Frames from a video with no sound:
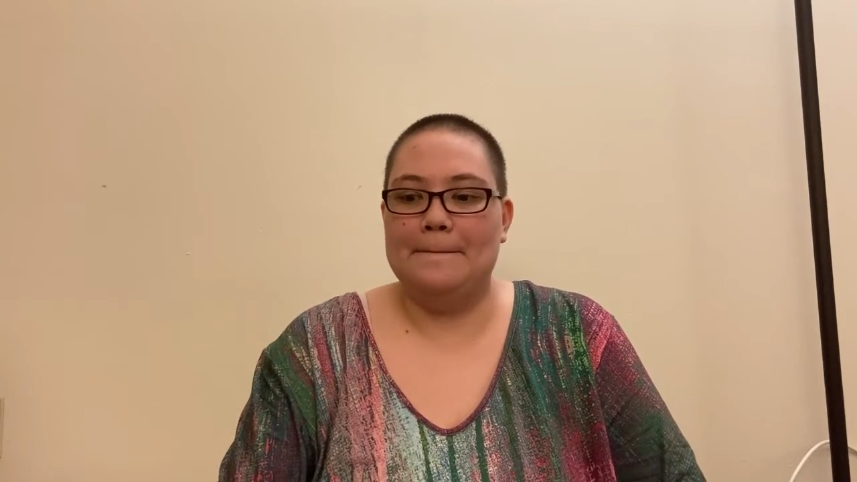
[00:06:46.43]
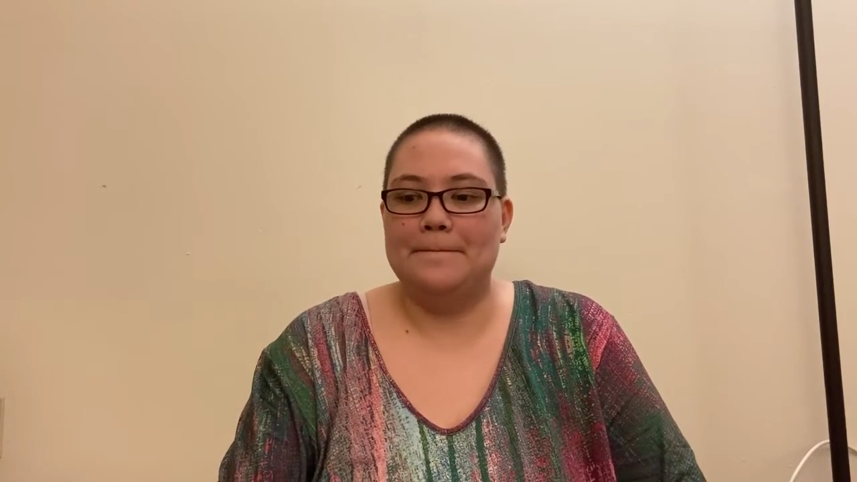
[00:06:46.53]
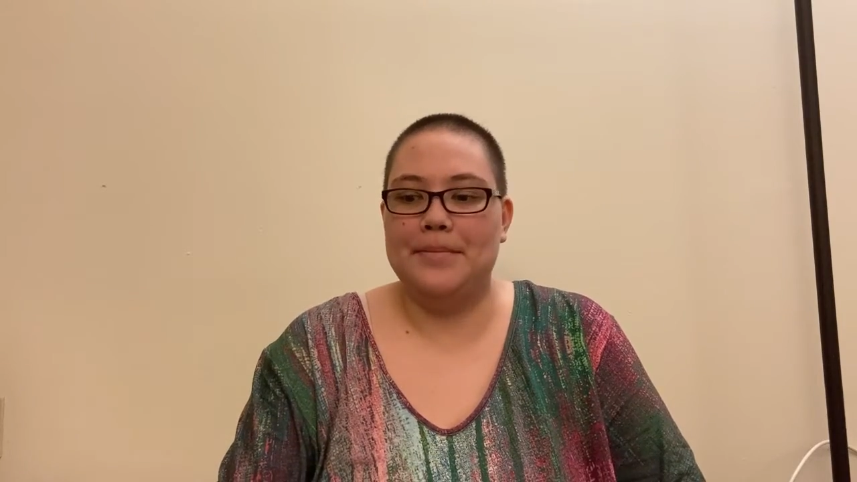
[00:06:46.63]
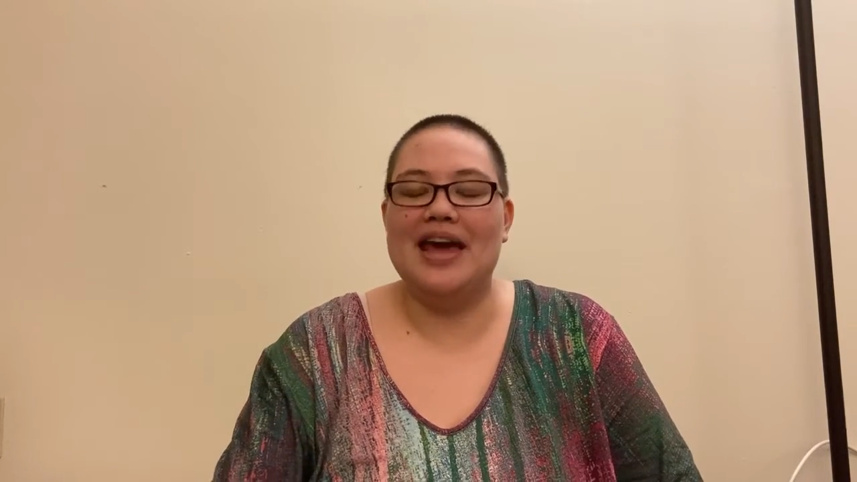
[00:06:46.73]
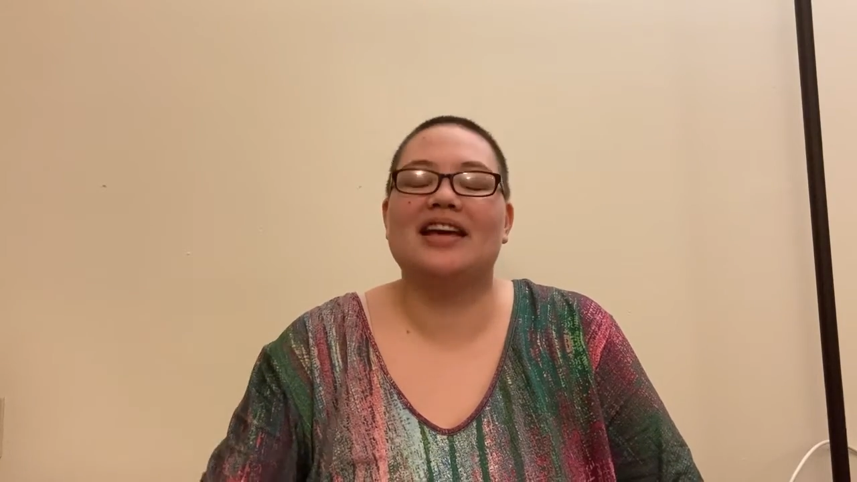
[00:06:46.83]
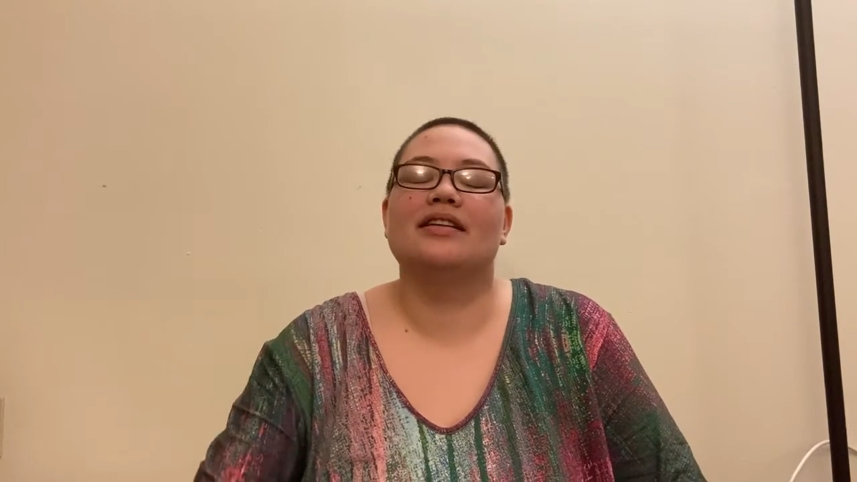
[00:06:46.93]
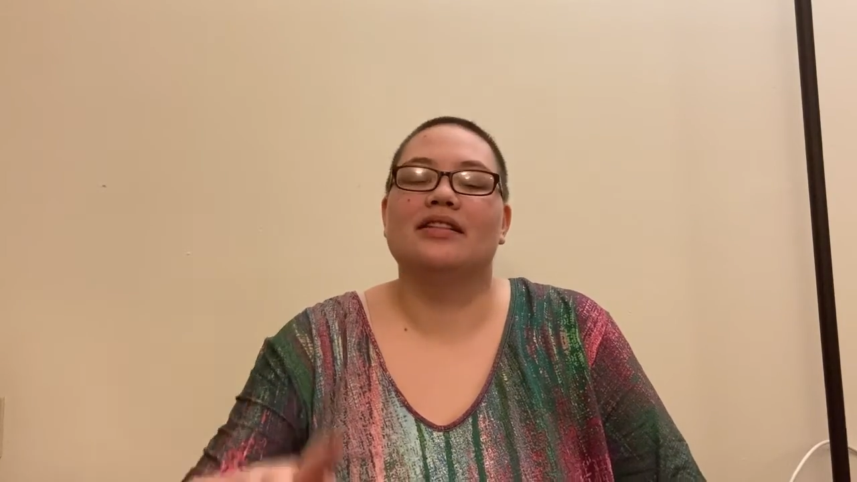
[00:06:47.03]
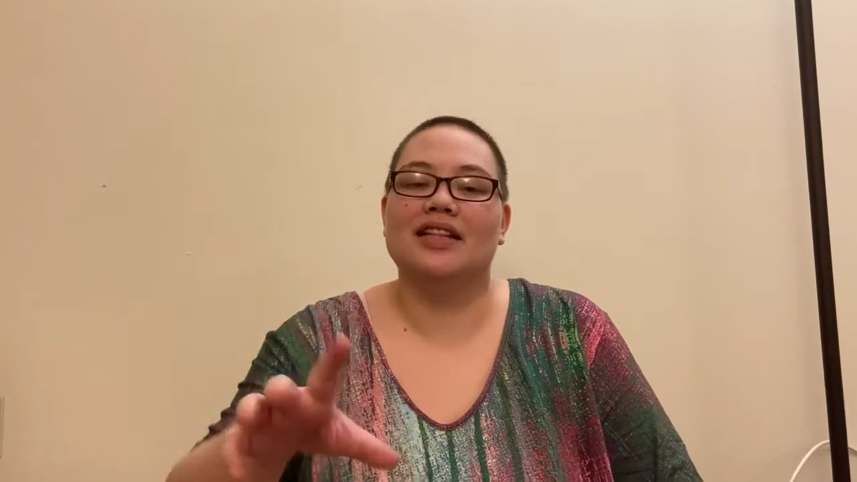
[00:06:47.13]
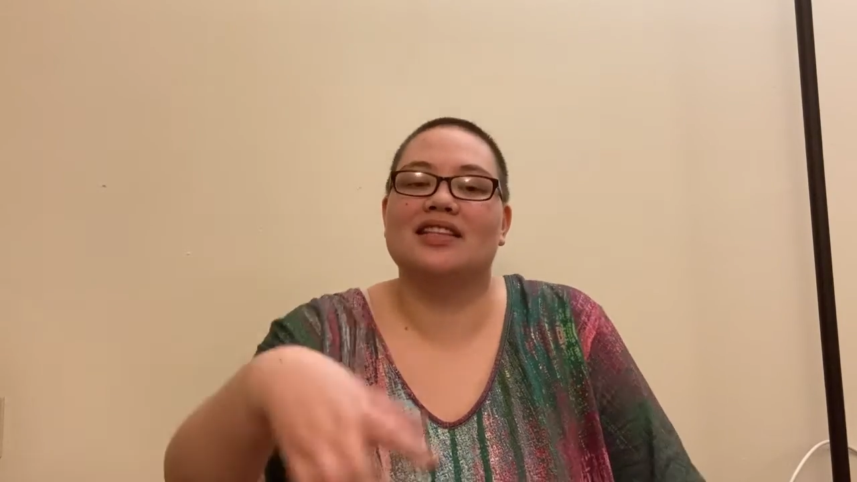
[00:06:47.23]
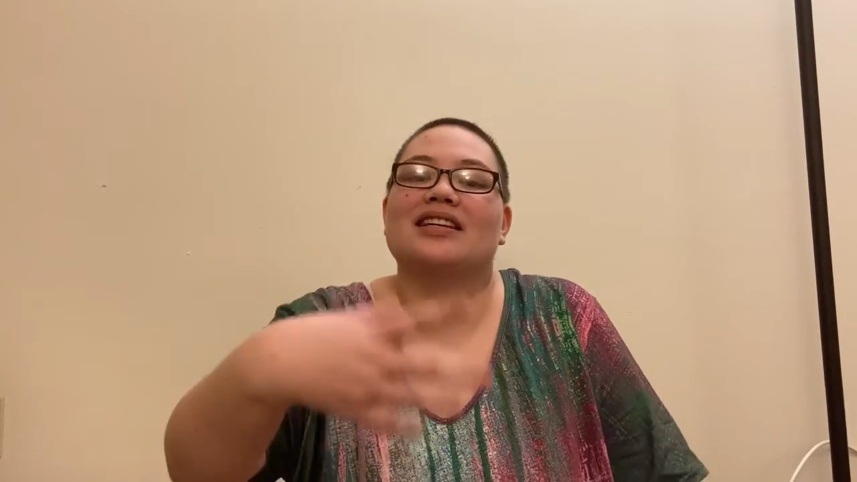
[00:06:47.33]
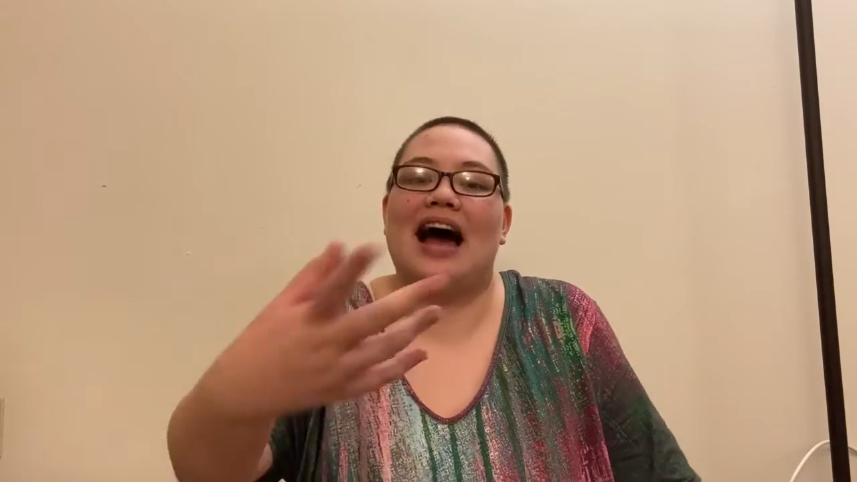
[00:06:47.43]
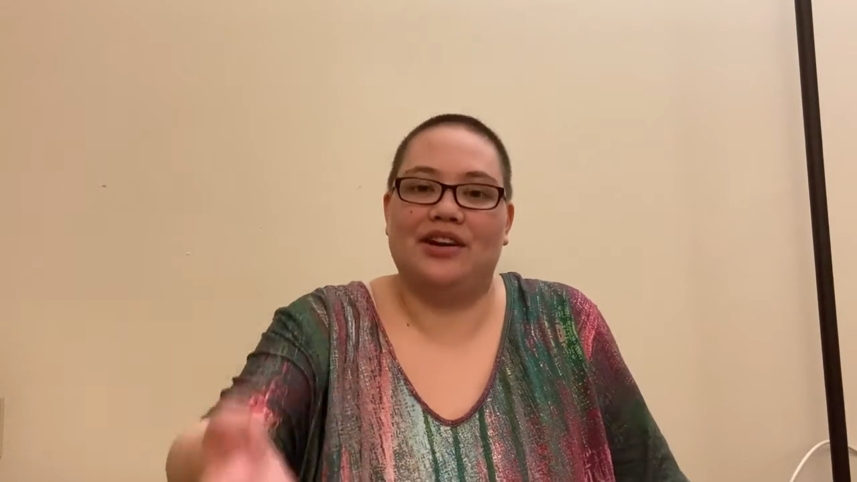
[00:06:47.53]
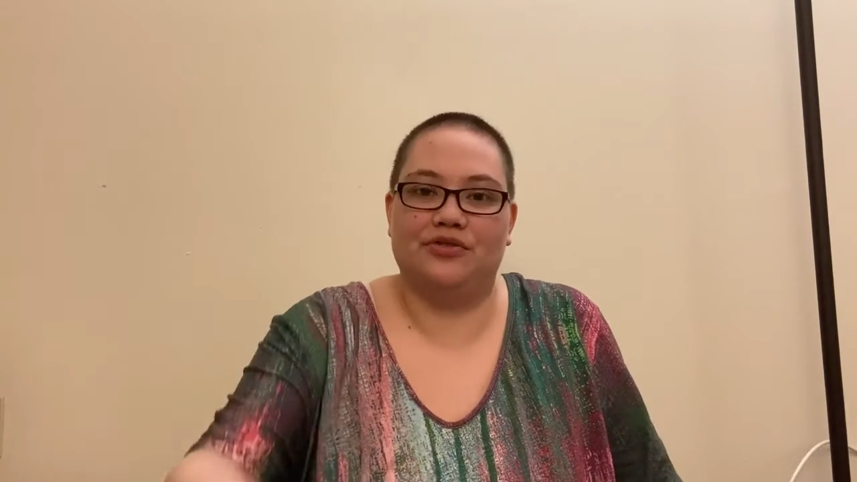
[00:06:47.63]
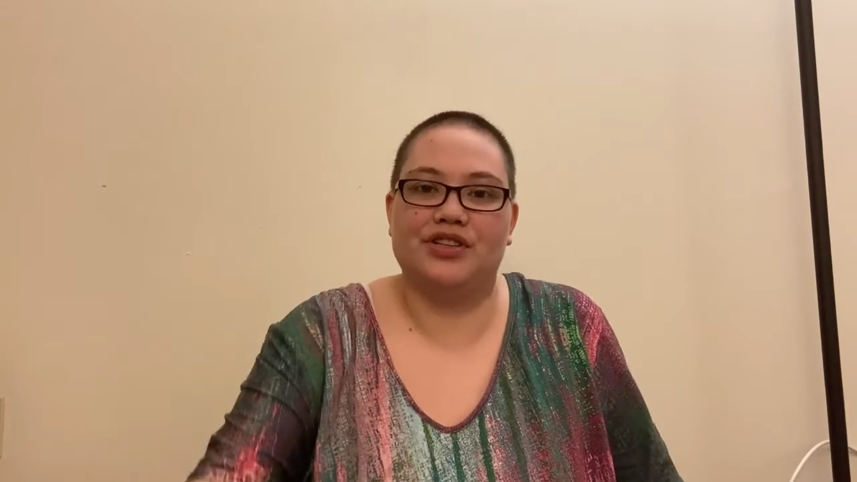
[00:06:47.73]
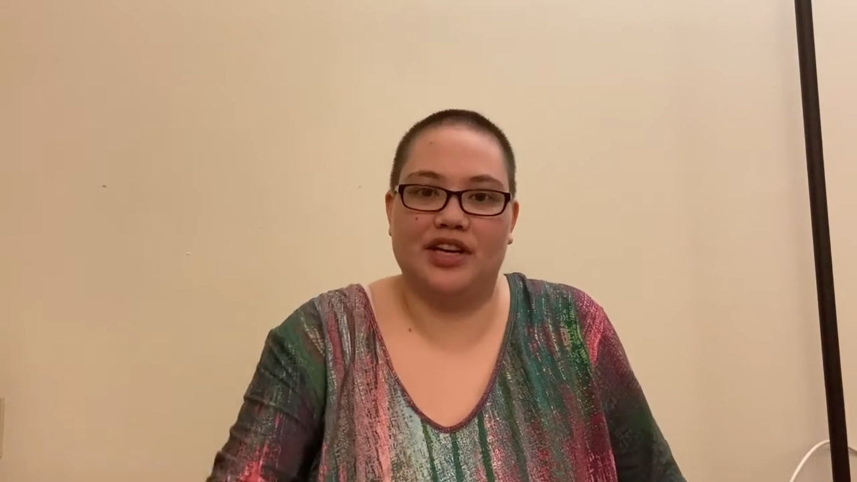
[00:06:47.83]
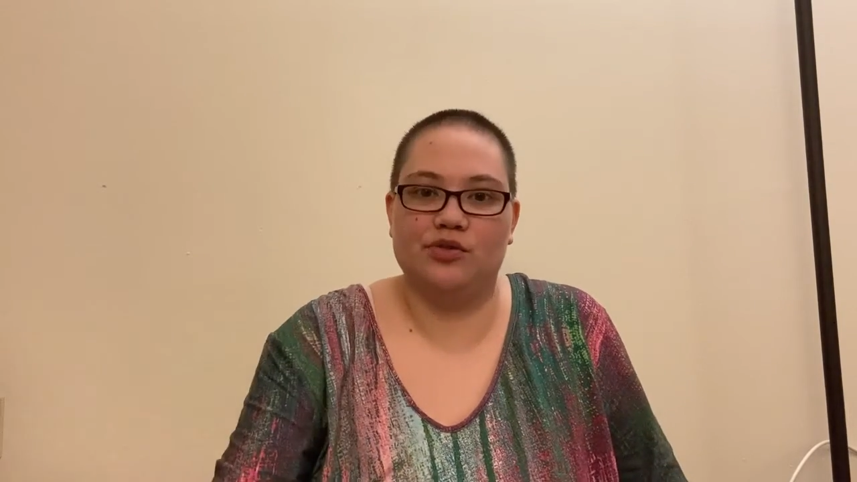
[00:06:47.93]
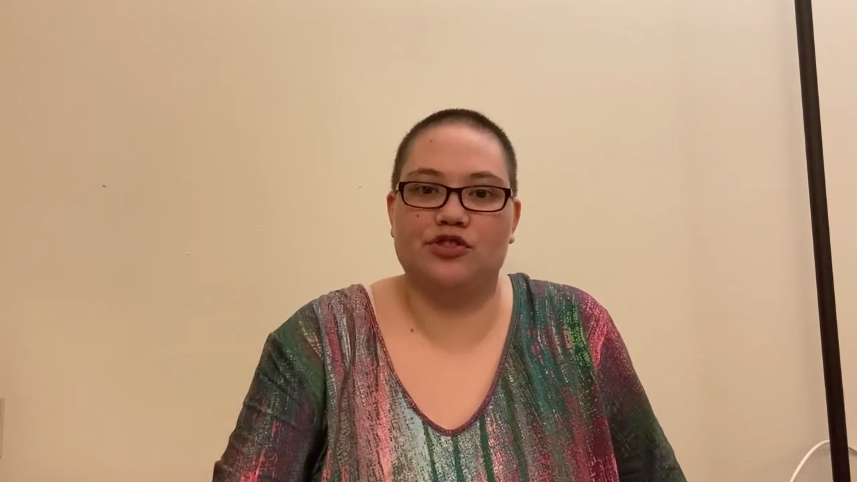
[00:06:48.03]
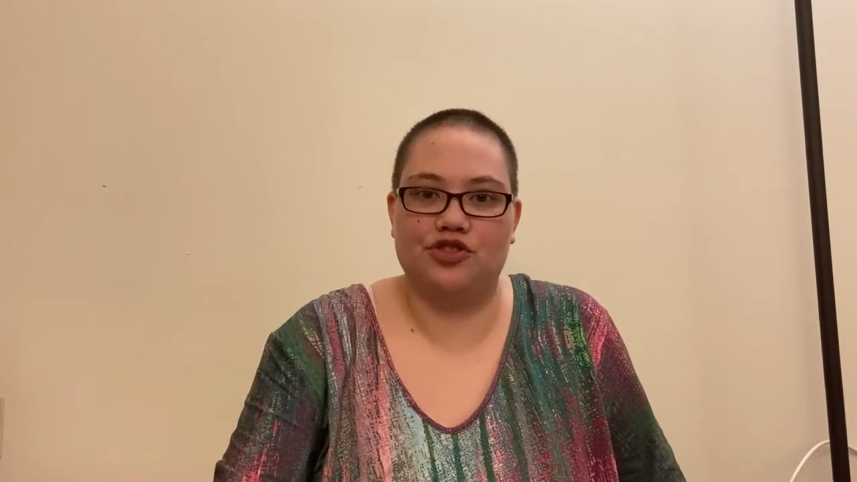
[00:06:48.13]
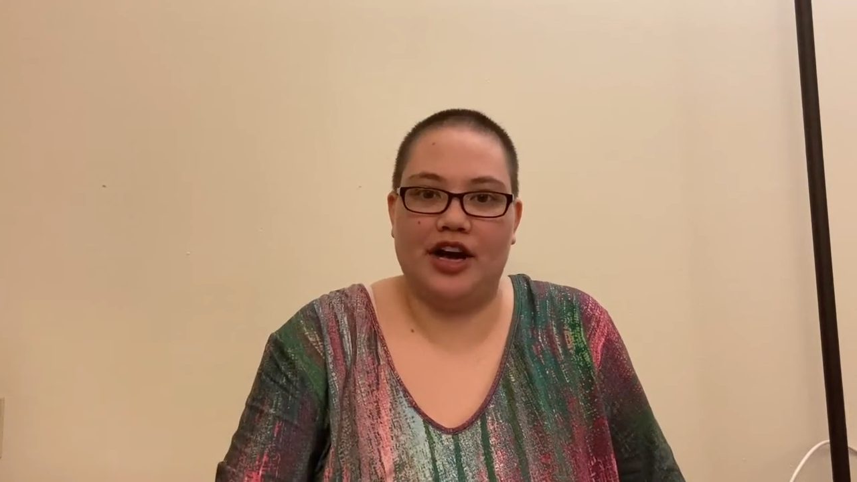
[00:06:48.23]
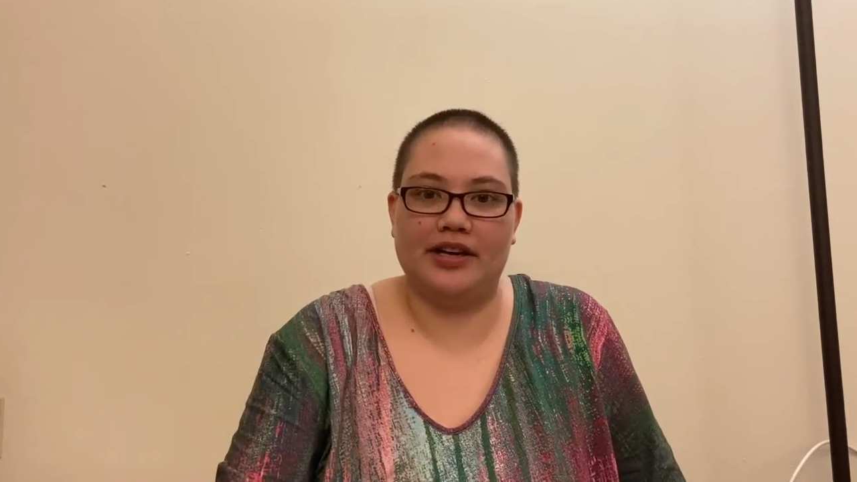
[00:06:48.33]
make this kind of skills
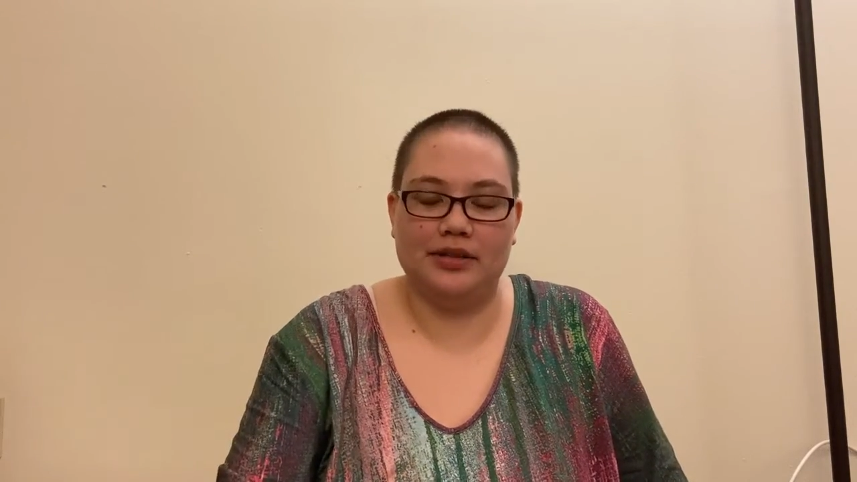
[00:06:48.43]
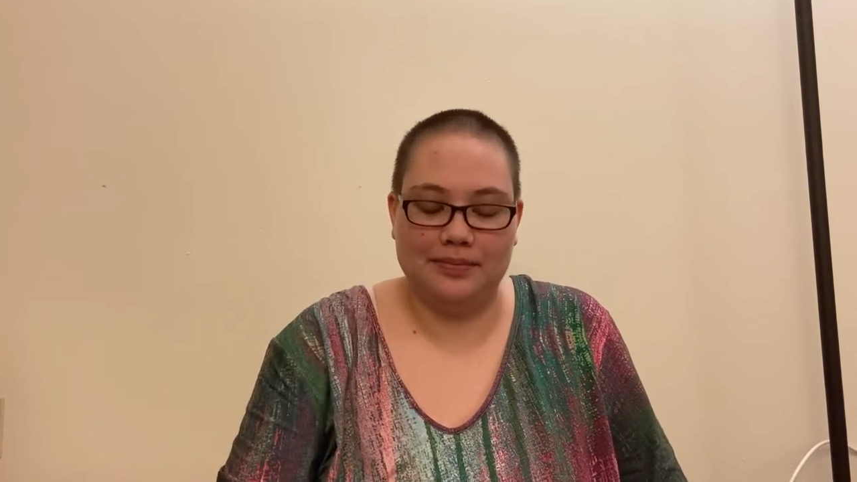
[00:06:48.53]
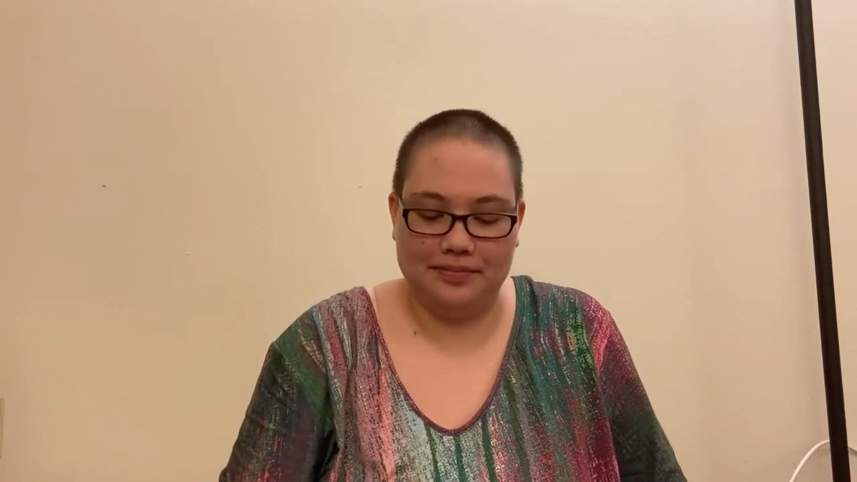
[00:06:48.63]
check.